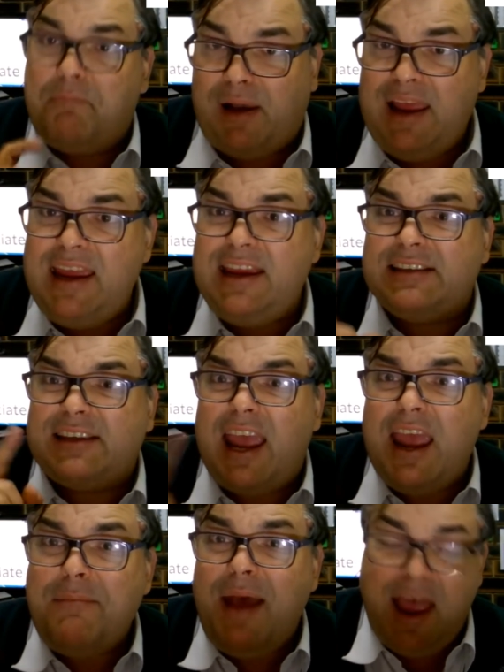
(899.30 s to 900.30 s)
Please
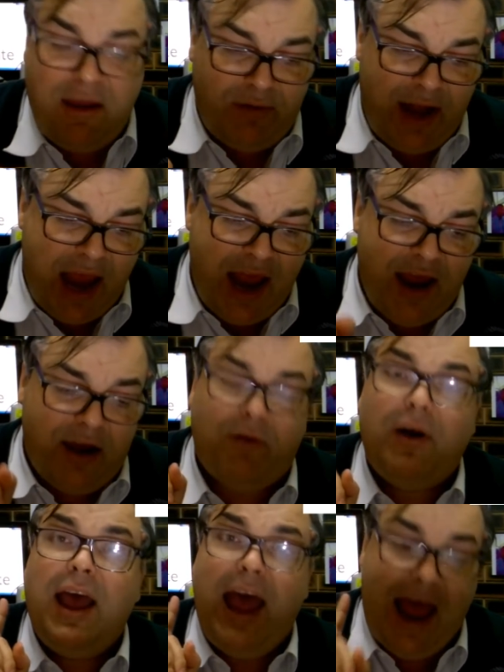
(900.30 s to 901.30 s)
email
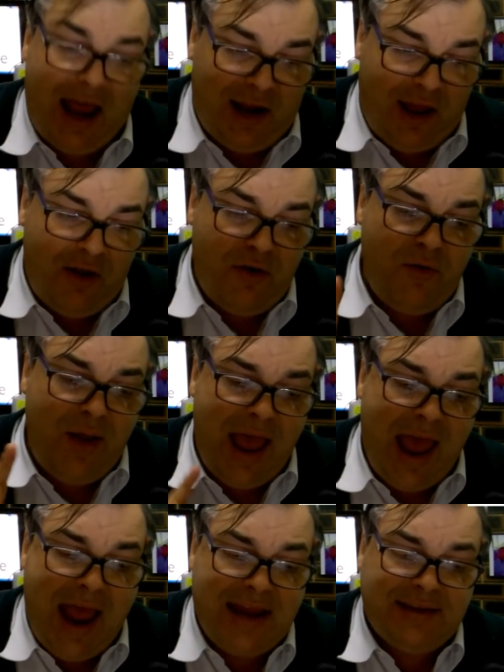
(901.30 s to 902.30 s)
now hello
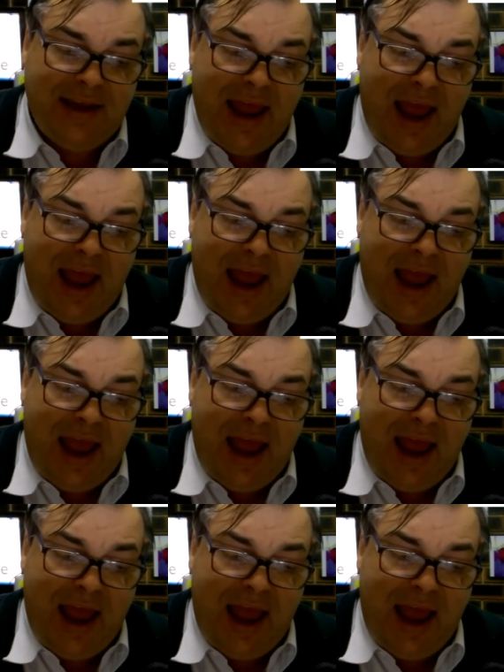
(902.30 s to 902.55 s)
at